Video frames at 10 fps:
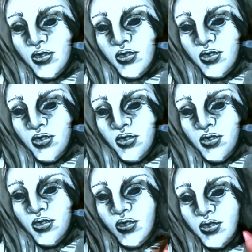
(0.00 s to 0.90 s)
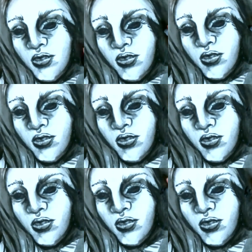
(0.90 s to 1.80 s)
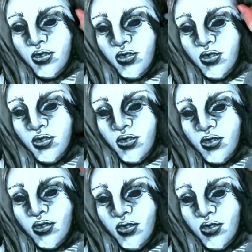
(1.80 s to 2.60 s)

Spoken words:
It's just part of my life.